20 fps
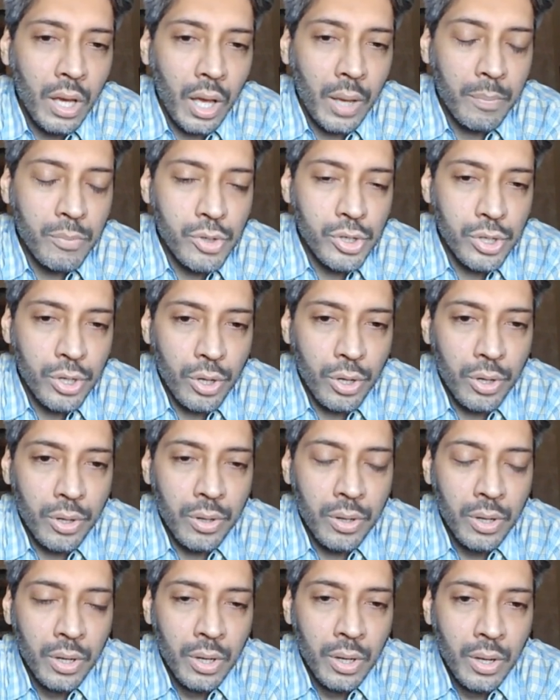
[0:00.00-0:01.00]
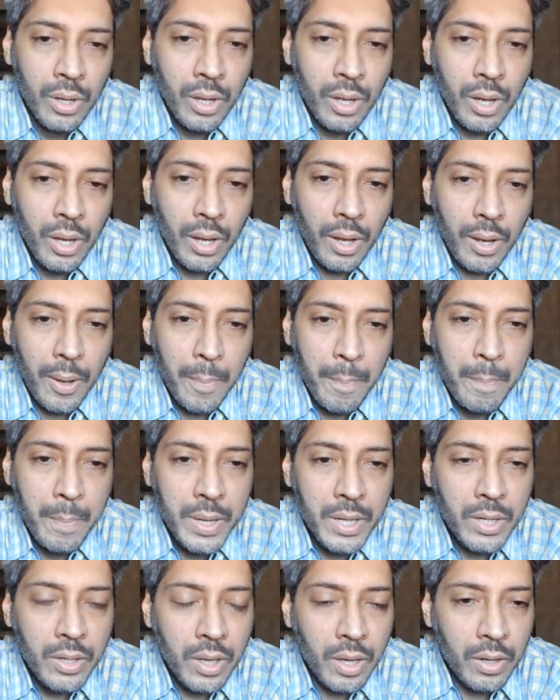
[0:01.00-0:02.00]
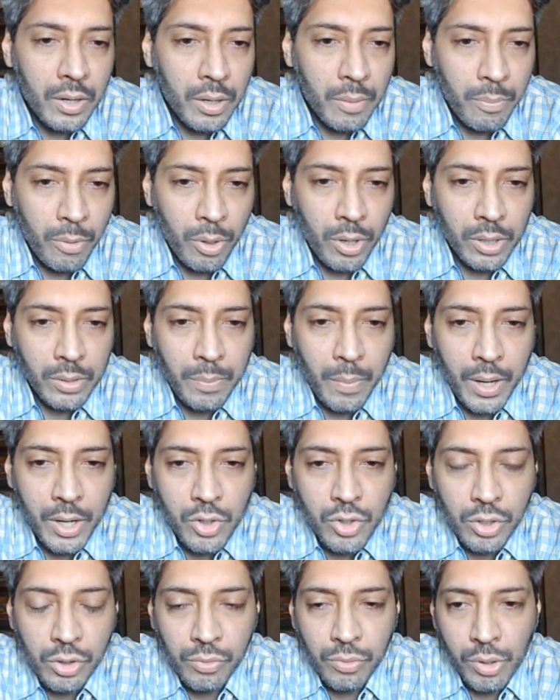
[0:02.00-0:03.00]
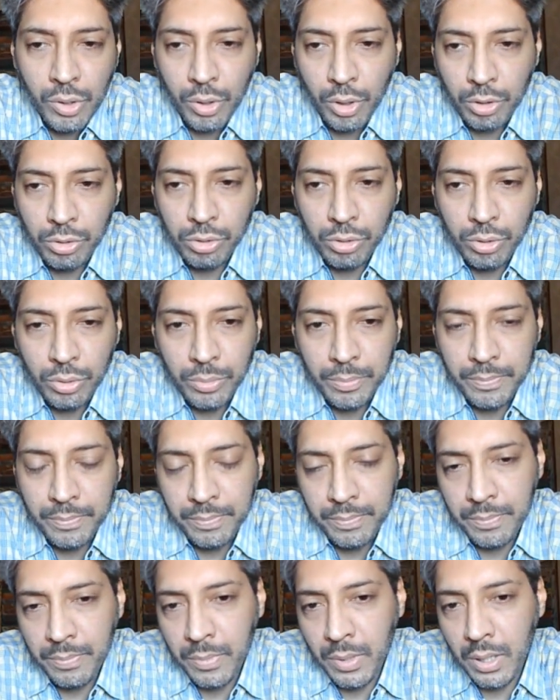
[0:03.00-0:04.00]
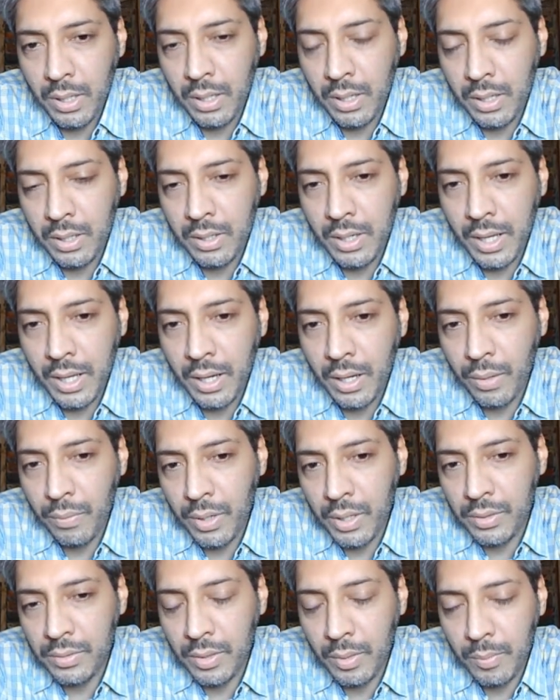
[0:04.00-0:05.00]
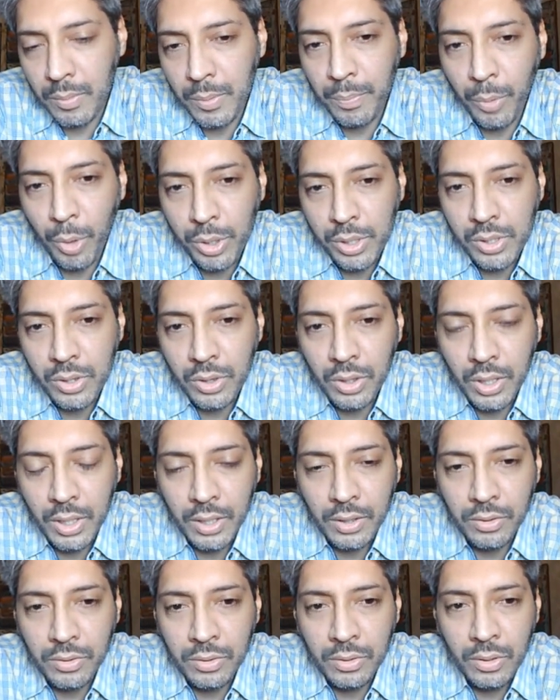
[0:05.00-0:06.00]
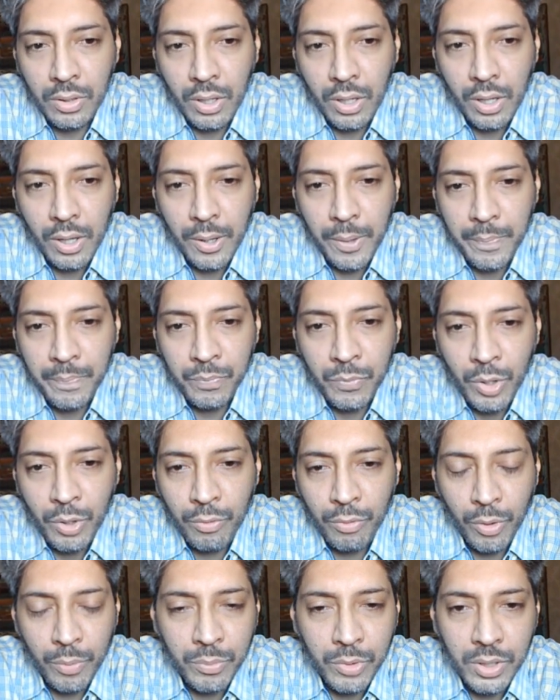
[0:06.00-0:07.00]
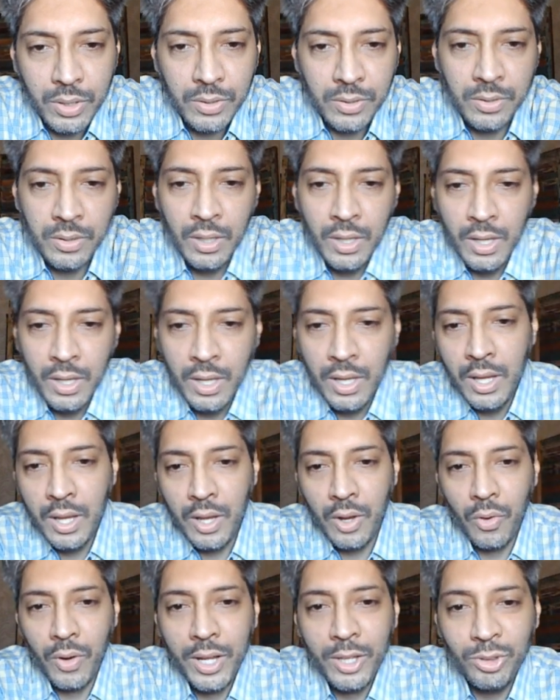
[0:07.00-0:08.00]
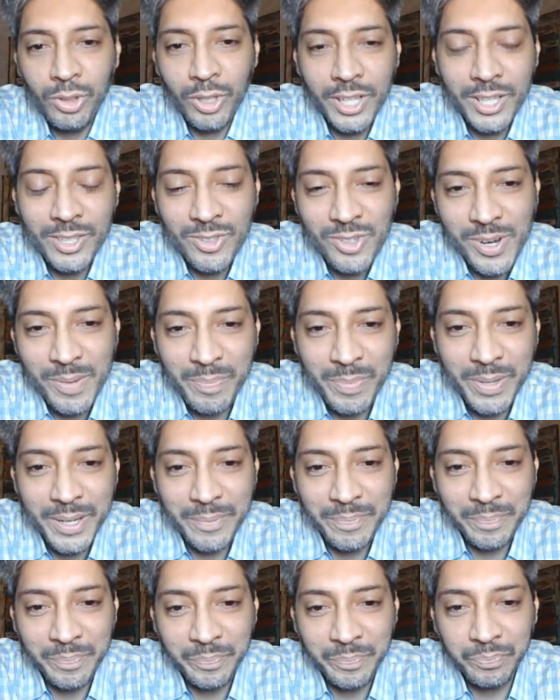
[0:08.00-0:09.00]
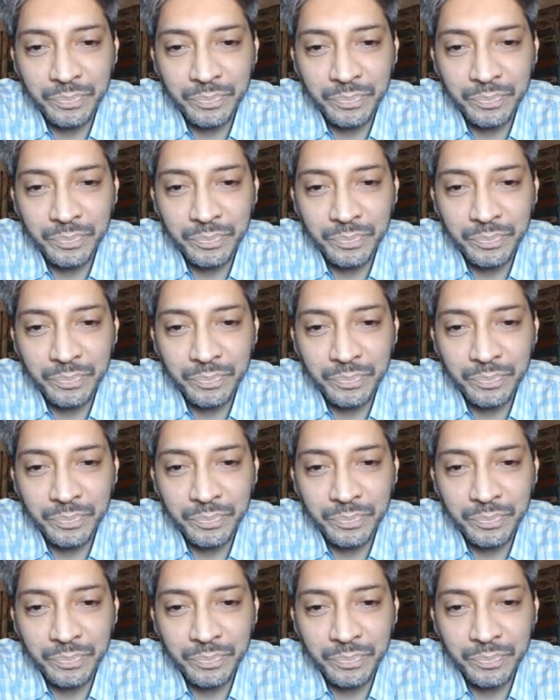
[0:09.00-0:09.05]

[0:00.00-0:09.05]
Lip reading: I'm sure mid-career product managers will also take away some important things from this. Right, so let's jump in.